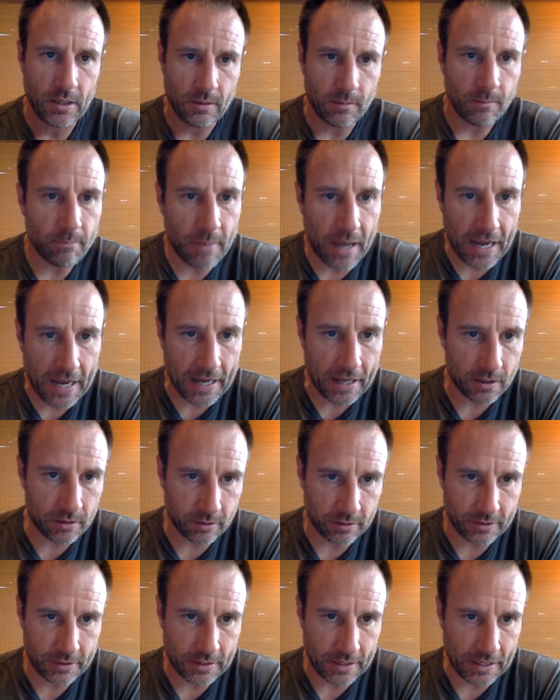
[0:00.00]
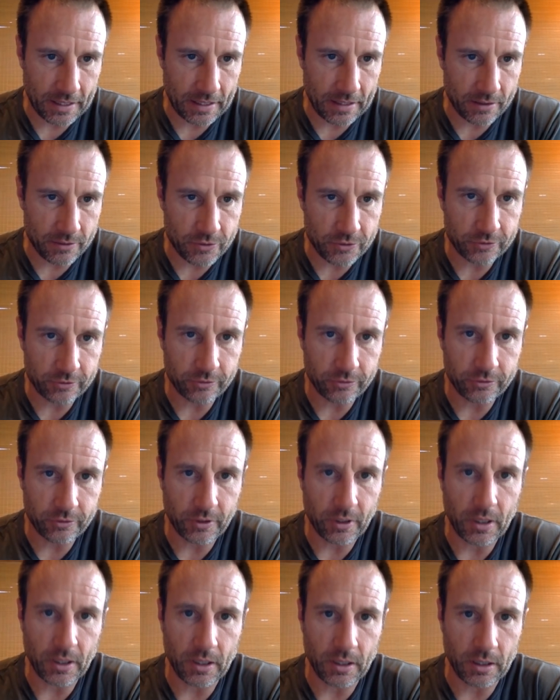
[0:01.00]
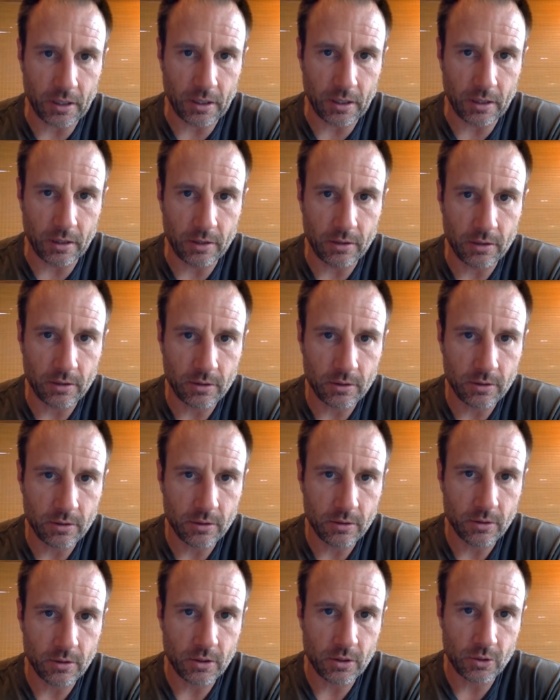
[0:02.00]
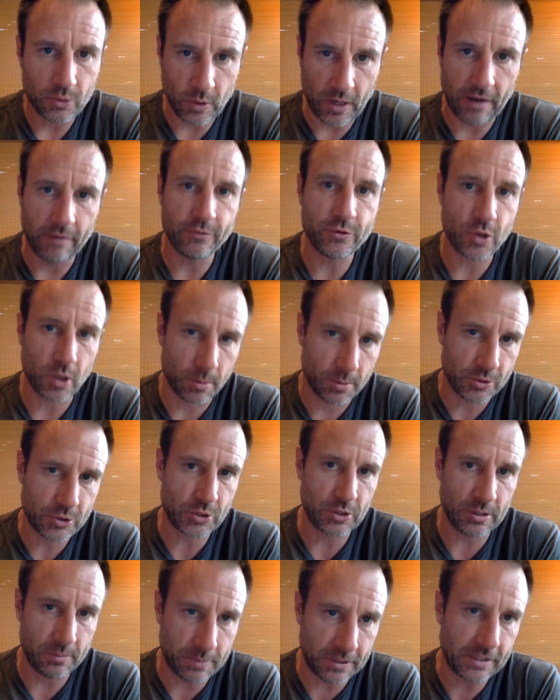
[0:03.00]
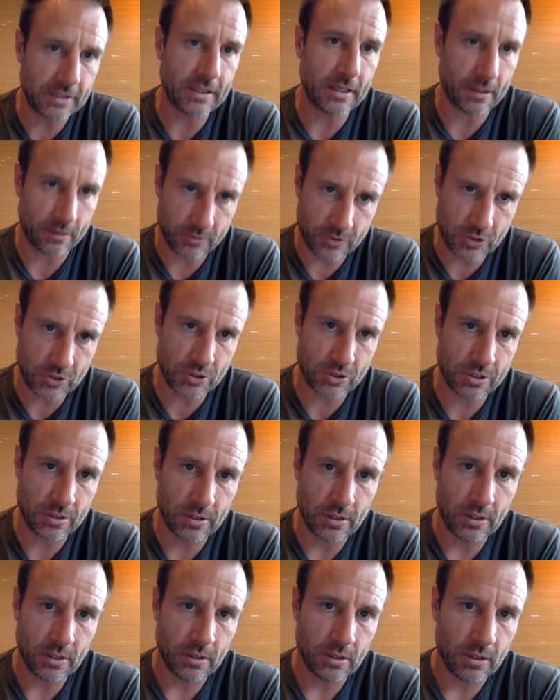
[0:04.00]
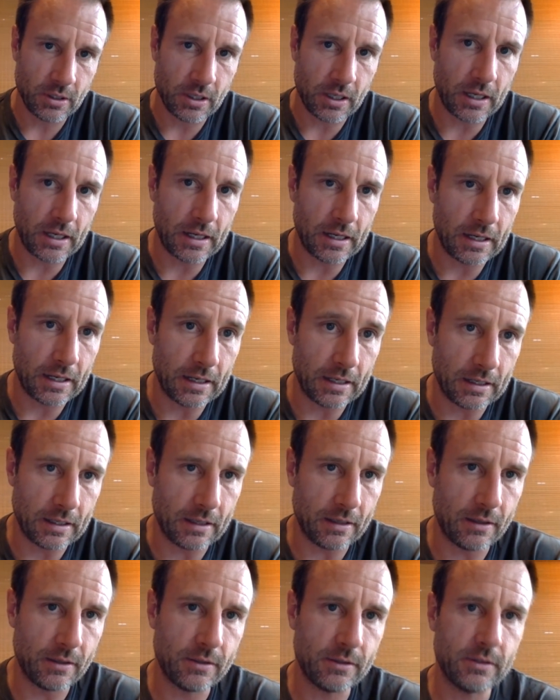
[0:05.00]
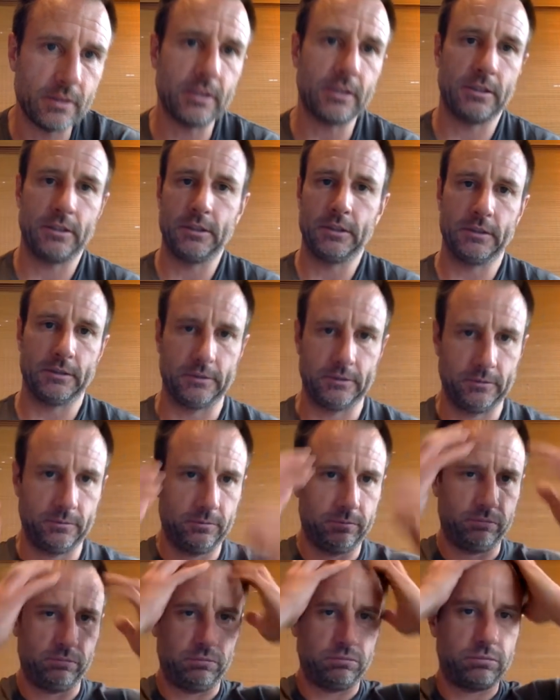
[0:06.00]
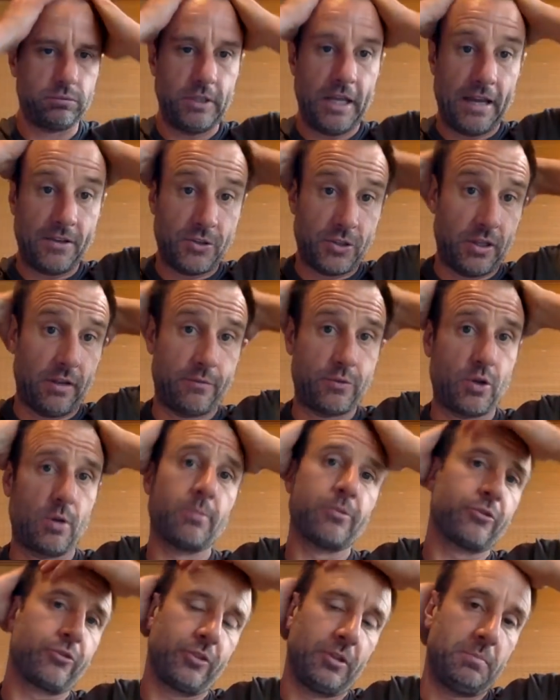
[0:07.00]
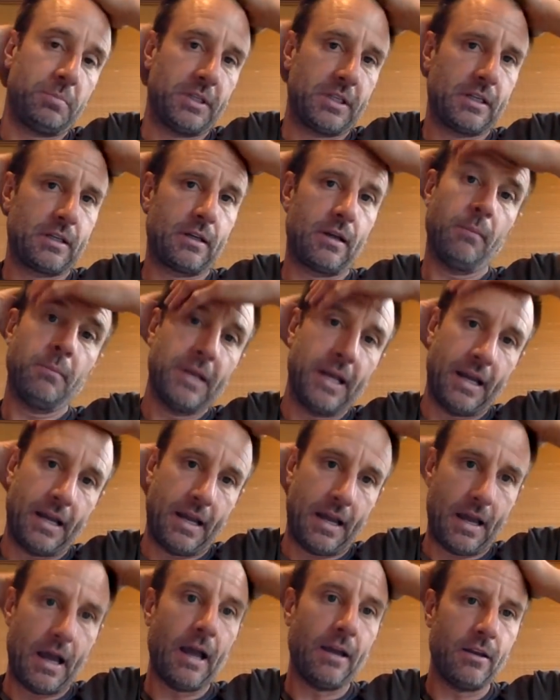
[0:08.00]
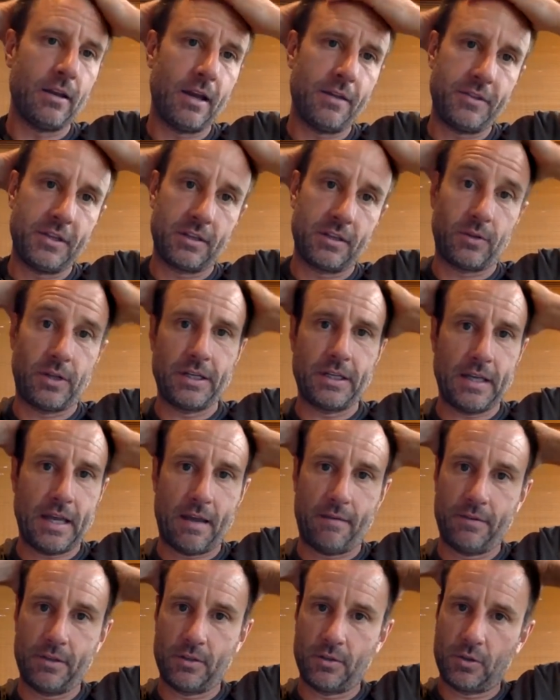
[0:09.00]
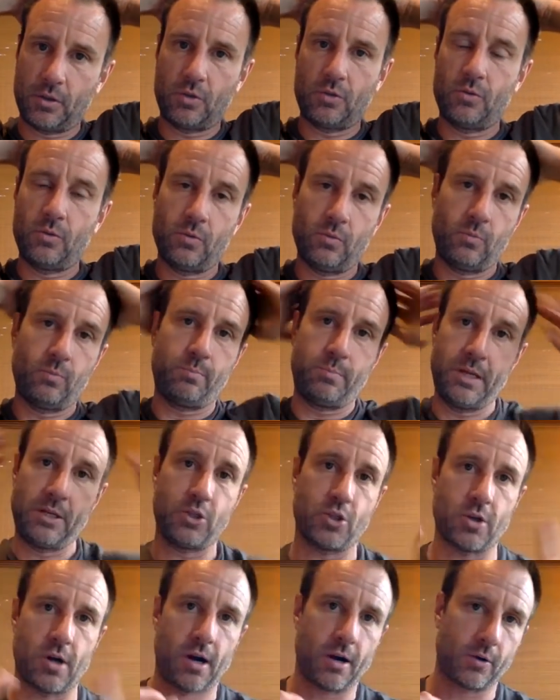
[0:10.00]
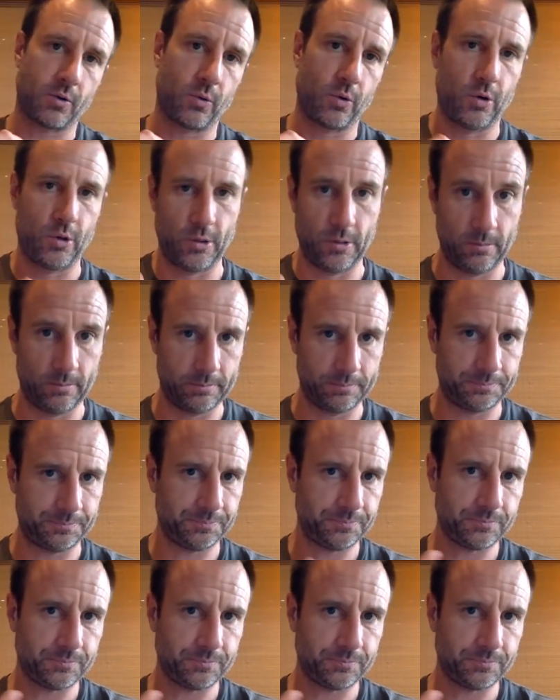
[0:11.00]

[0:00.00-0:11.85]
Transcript: Madeline asks, do I have trouble sleeping? Yes. Yeah, I still have trouble sleeping. I mean, I think like having a pitch dark room,